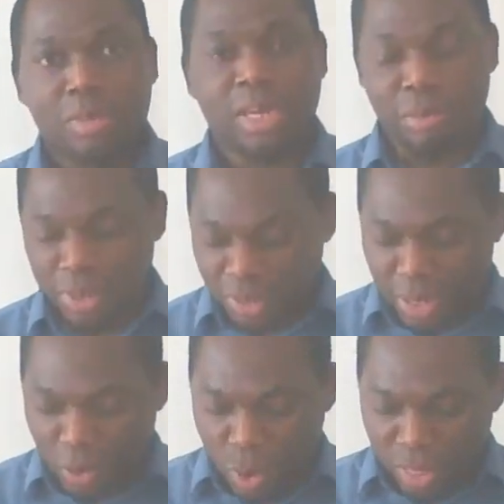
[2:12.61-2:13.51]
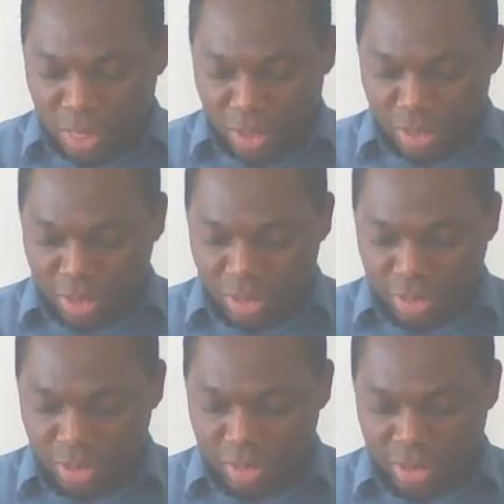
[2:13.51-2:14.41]
But let me say one
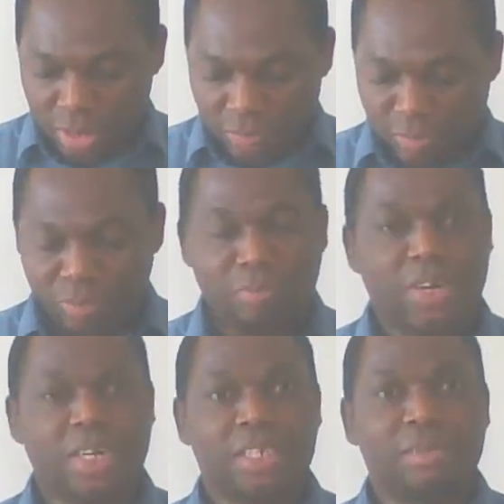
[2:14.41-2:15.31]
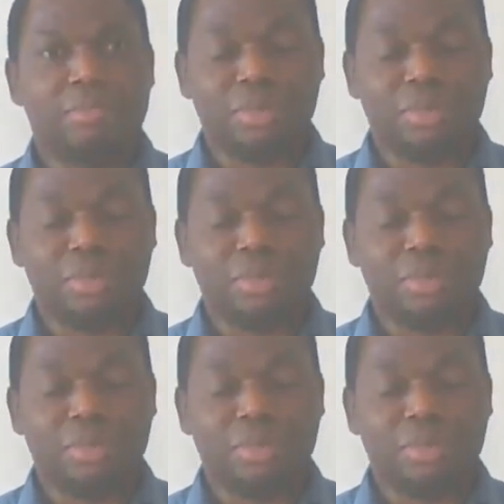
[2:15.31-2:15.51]
thing very